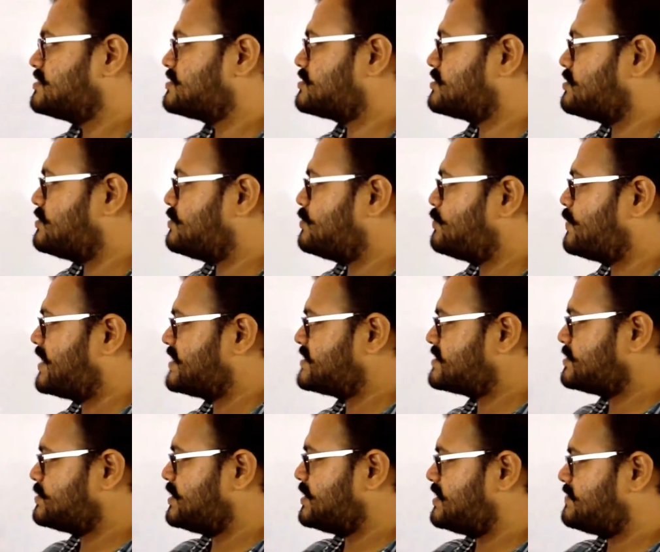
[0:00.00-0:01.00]
So,
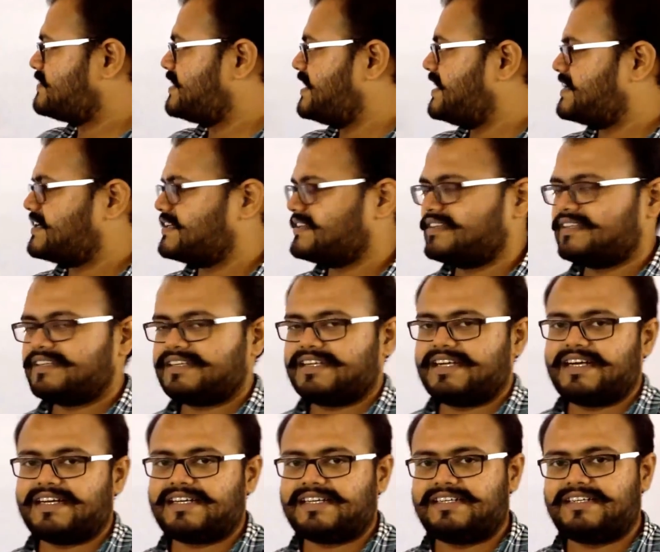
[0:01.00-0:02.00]
once you have taken the
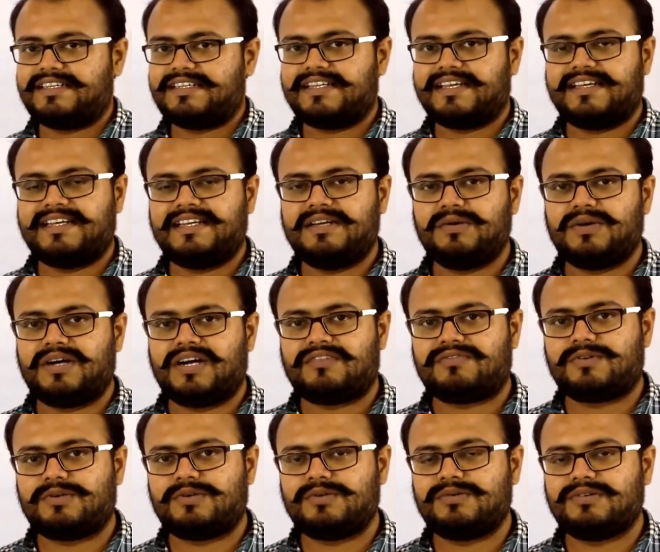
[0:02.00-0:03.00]
current, then you
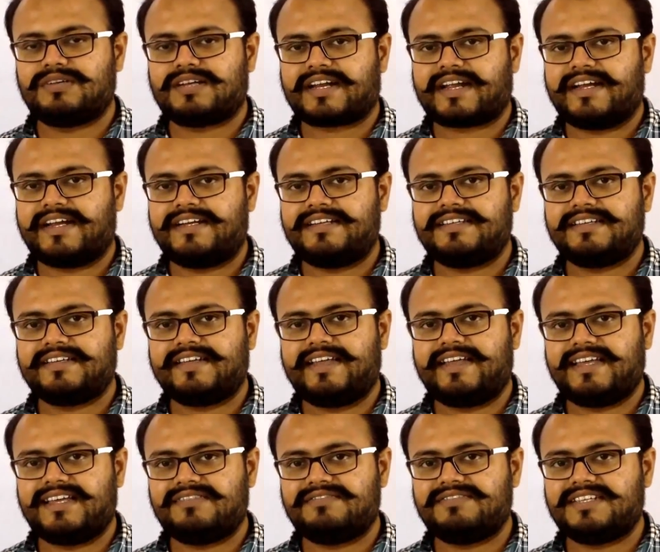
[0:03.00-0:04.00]
have to write the
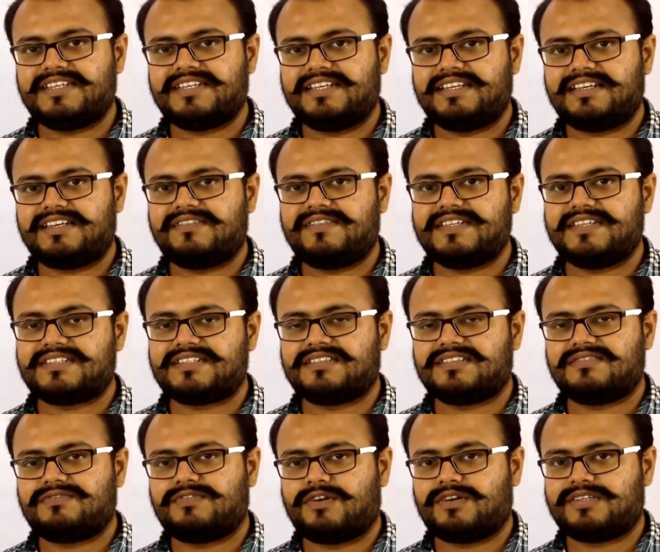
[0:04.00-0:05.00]
KVL
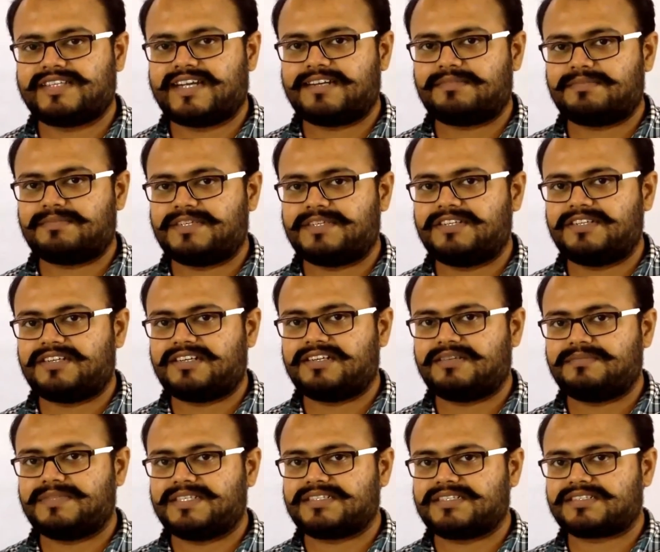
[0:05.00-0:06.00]
equation for that particular
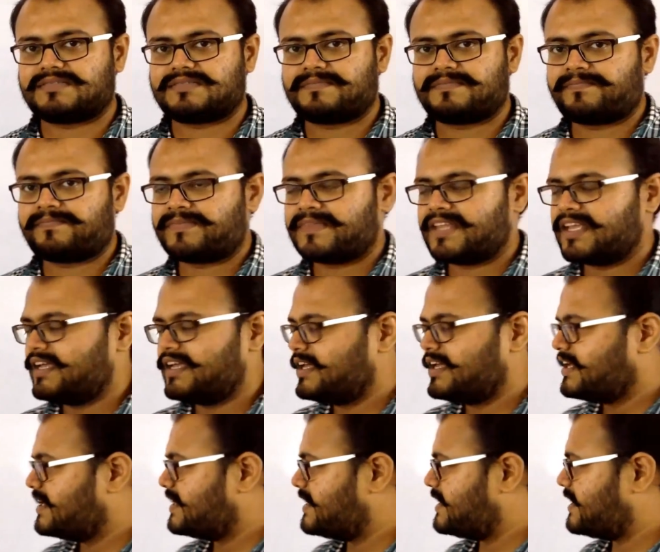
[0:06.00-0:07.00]
mesh.
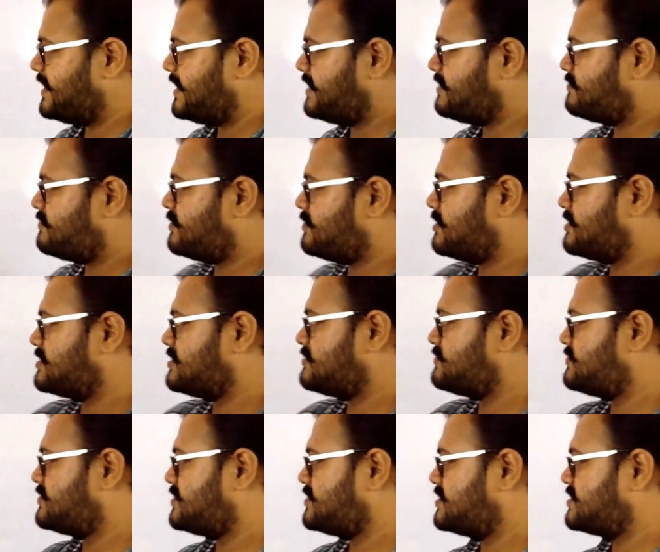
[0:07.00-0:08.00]
Like for the
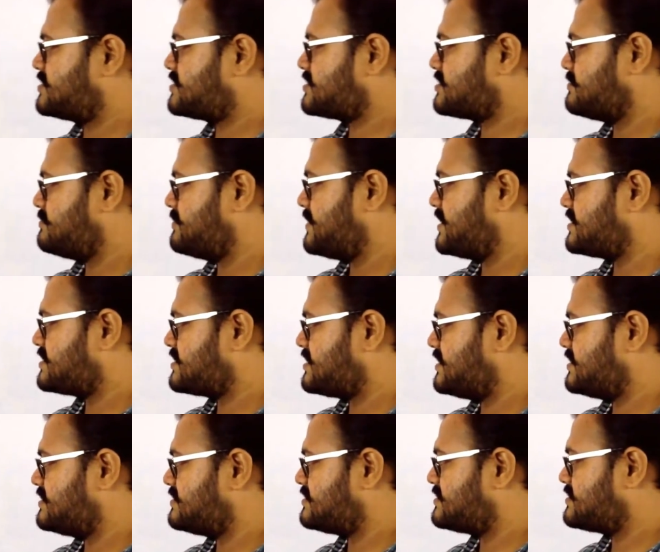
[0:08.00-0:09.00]
first mesh,
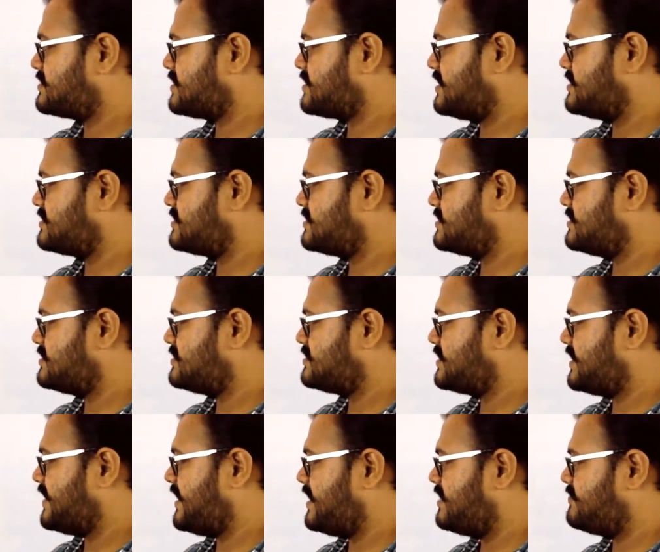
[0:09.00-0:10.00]
let us consider
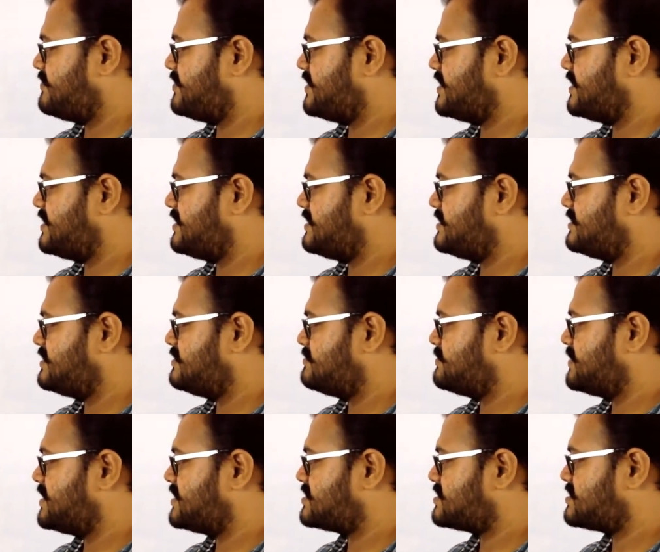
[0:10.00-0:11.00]
KVL in
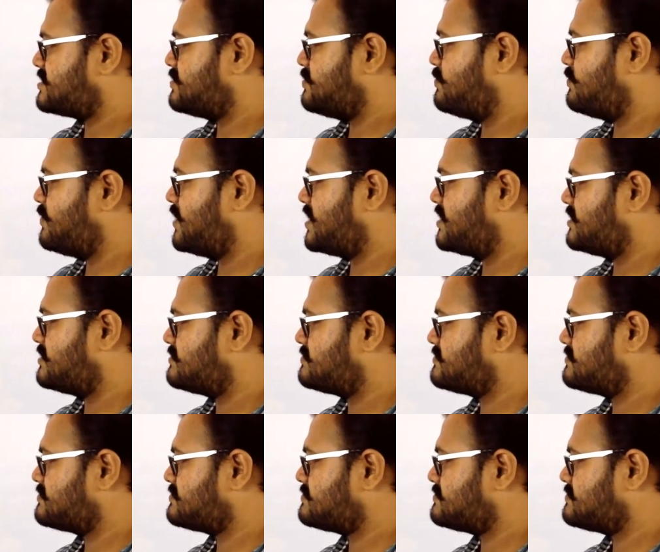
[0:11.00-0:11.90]
mesh 1.